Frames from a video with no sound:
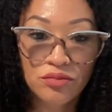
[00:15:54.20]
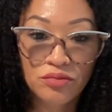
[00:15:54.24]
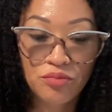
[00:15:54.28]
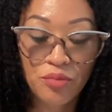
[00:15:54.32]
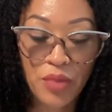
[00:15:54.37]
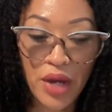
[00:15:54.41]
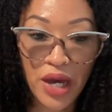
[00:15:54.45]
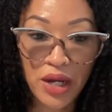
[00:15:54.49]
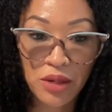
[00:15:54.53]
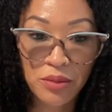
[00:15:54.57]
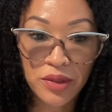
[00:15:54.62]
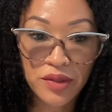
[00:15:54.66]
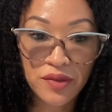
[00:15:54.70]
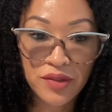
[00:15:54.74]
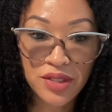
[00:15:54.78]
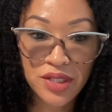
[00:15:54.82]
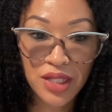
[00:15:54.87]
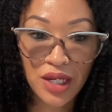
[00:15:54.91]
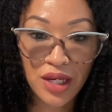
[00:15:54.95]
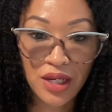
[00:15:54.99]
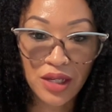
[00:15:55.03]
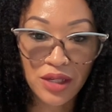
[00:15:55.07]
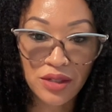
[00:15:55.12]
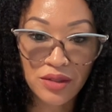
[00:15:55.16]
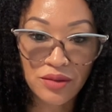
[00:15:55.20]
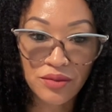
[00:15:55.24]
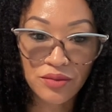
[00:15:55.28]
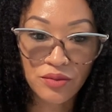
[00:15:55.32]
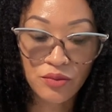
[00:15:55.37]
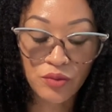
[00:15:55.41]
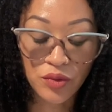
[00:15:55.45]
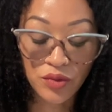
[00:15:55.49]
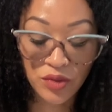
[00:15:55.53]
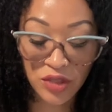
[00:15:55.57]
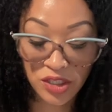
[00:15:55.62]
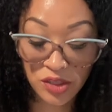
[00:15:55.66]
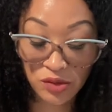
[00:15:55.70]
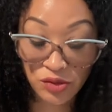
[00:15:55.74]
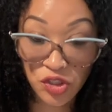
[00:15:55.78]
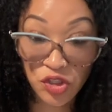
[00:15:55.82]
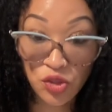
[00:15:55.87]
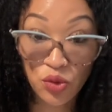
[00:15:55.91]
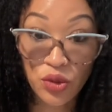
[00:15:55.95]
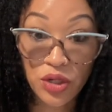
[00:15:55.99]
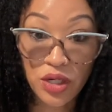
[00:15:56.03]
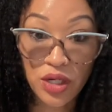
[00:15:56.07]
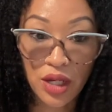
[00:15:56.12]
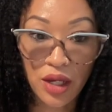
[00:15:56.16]
Bottom of the deck. This is
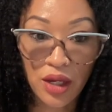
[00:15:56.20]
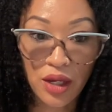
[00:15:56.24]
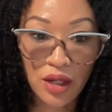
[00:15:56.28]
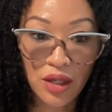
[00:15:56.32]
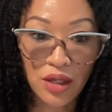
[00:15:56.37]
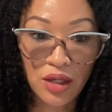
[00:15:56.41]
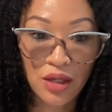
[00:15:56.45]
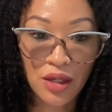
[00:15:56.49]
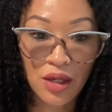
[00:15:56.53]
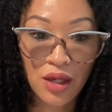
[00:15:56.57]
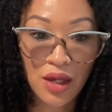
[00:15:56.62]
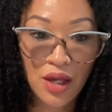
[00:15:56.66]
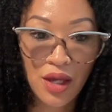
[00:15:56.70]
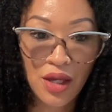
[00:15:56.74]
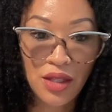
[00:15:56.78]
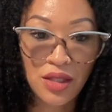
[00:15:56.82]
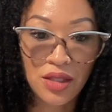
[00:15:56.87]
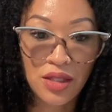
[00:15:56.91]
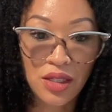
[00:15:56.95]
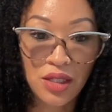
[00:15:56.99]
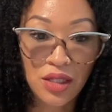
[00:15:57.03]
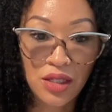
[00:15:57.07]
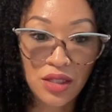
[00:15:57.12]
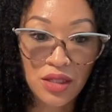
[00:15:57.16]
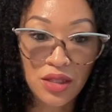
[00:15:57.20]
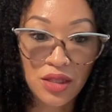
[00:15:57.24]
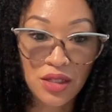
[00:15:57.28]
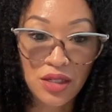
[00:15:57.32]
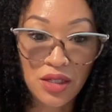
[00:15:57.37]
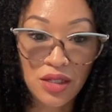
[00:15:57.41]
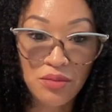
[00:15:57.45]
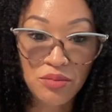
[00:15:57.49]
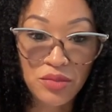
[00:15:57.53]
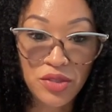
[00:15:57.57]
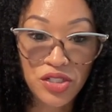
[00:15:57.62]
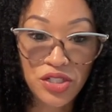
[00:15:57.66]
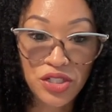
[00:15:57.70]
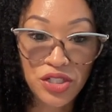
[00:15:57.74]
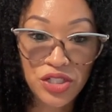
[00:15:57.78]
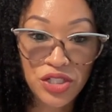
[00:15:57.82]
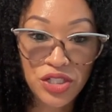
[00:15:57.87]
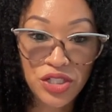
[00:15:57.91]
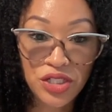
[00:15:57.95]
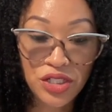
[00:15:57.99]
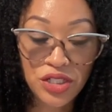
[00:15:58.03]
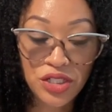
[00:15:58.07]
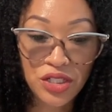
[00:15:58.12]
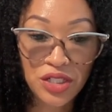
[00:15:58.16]
your deck. The
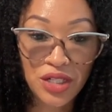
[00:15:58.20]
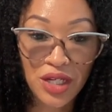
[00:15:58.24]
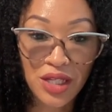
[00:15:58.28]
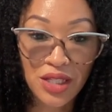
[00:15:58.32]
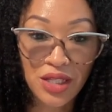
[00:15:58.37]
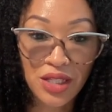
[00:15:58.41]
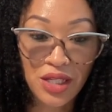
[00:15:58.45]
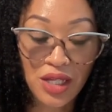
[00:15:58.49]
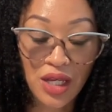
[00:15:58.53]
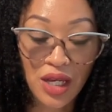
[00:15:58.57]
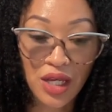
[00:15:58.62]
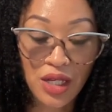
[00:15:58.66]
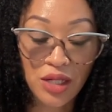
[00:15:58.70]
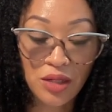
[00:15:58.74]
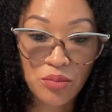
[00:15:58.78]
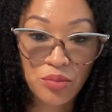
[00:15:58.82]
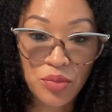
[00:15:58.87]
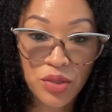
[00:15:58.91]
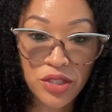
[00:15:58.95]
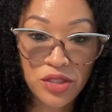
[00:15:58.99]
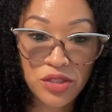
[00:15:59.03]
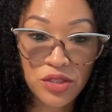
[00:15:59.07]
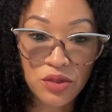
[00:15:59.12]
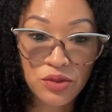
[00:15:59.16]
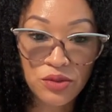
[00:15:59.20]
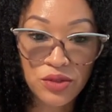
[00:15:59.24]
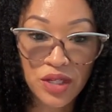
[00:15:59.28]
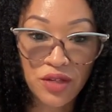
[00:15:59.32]
Magician and the Eight of Pentacles.